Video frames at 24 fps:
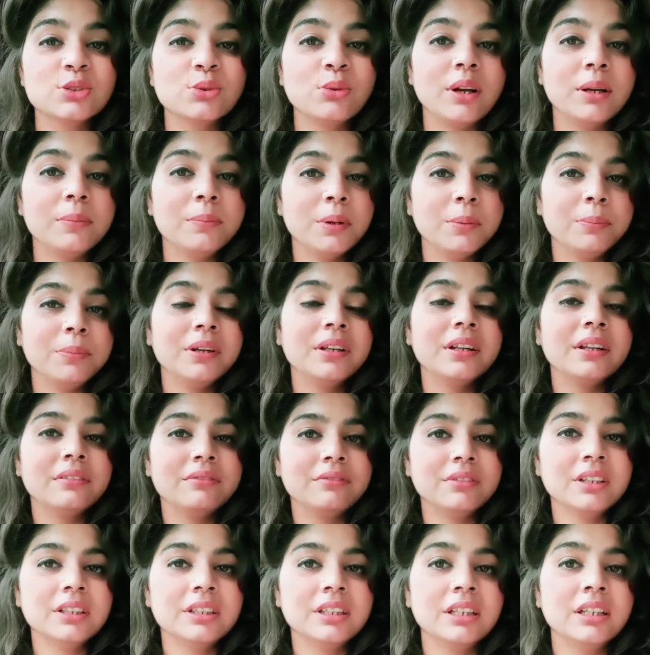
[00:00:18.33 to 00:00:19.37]
So I prepare
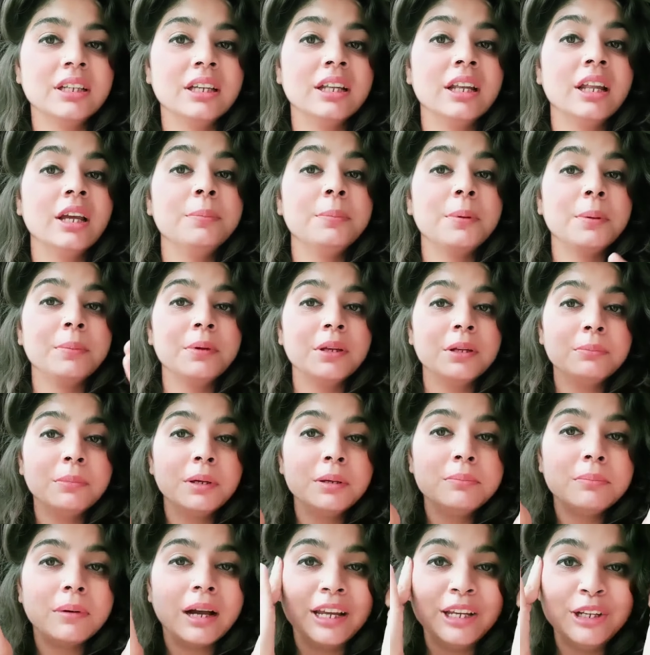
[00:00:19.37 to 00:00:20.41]
everything, and I prepare
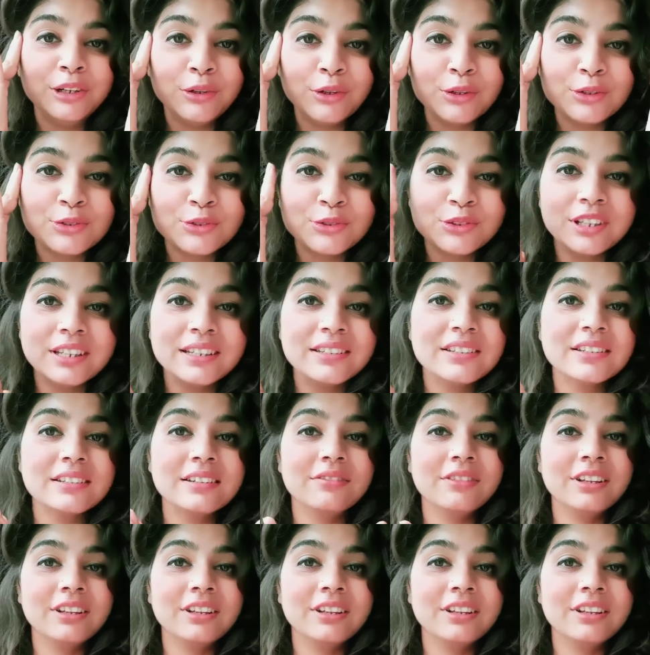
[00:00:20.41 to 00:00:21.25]
my mind also that